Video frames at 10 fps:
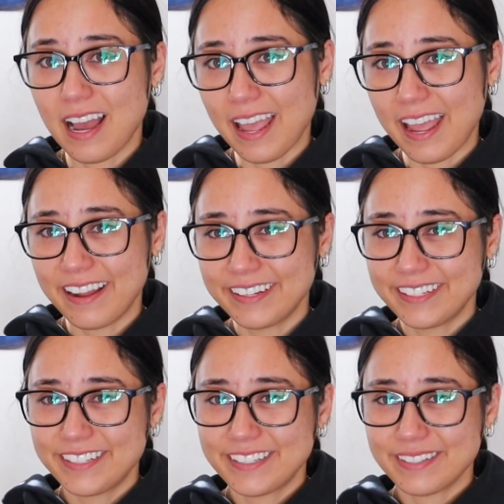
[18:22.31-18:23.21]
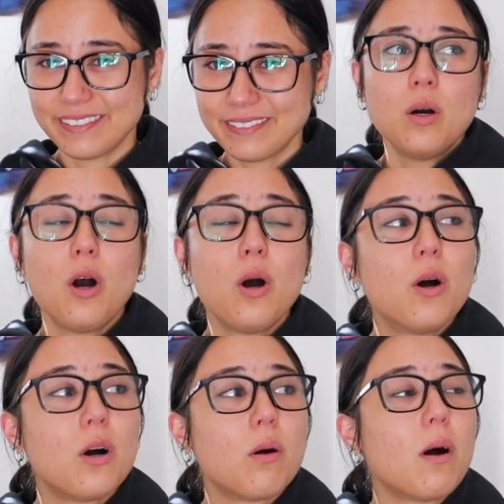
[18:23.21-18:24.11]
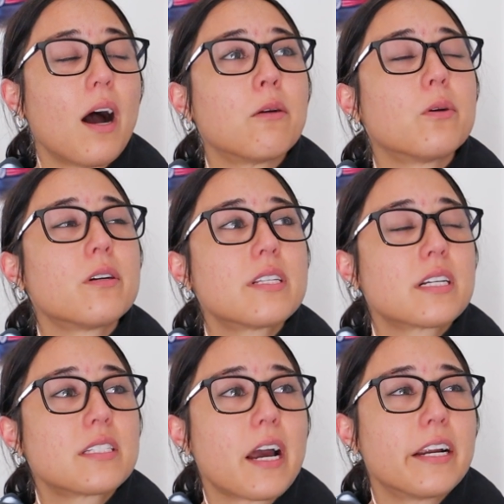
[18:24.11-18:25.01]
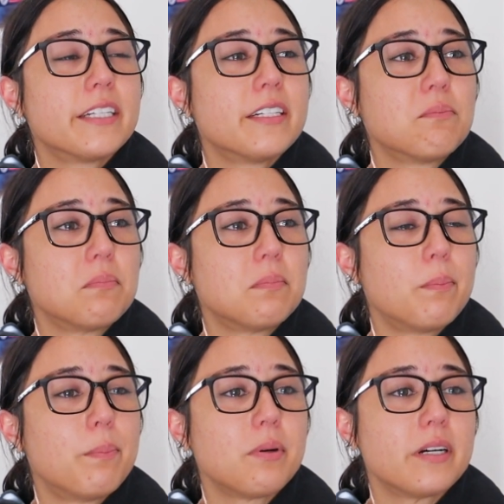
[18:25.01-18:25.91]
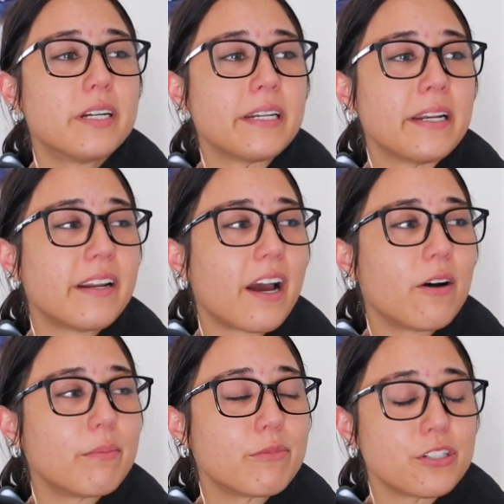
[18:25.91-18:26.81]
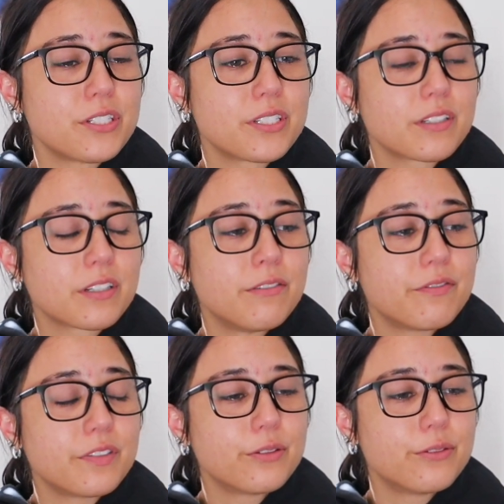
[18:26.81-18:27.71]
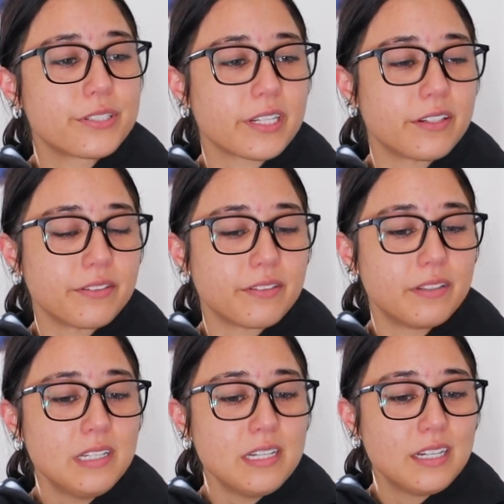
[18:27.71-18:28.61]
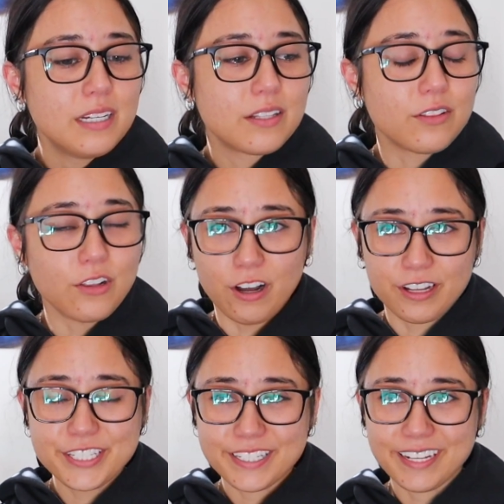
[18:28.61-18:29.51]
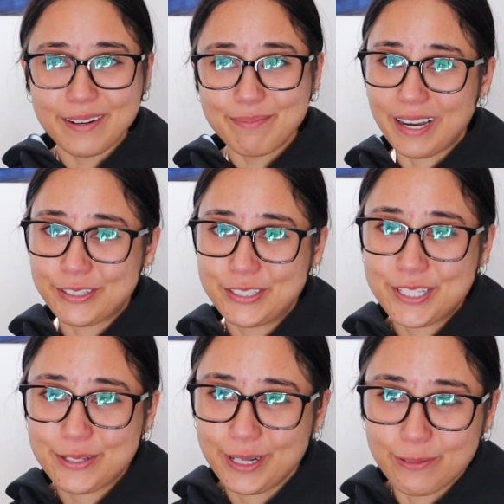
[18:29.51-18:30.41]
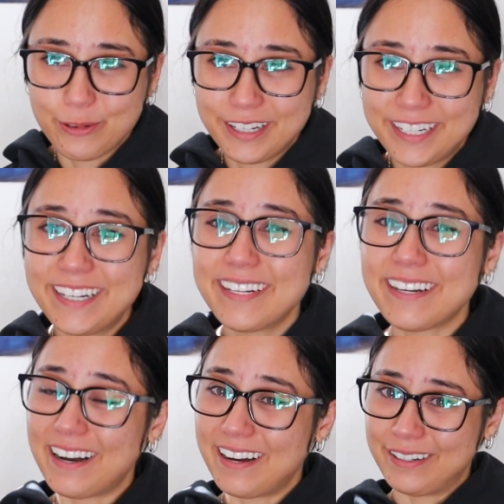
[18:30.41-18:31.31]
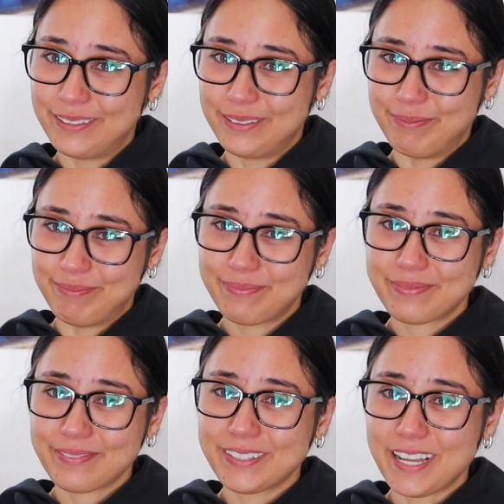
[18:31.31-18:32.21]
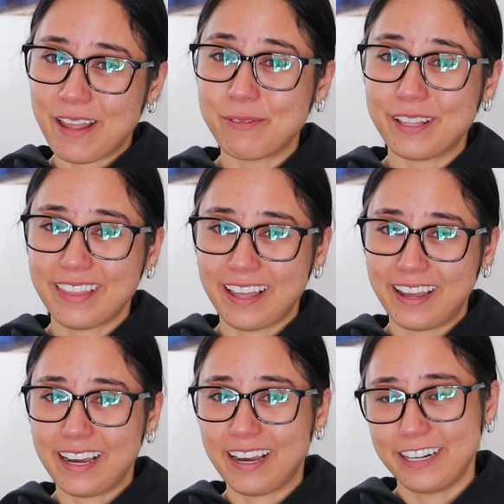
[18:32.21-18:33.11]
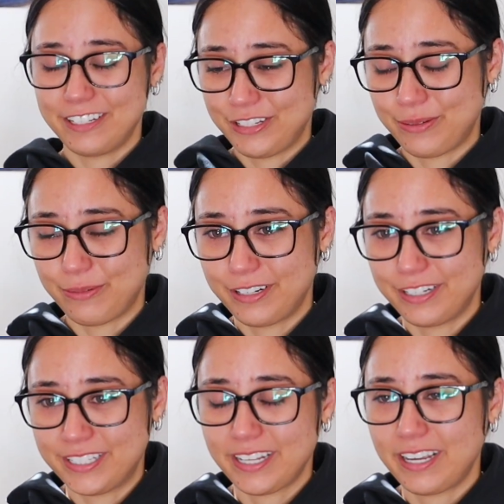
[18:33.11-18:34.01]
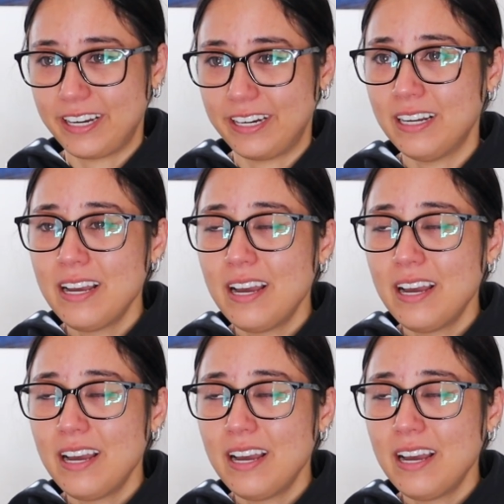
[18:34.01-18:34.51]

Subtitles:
and I was excited, but now I'm just confused and lost and back to square one. And with that, I just wanted to say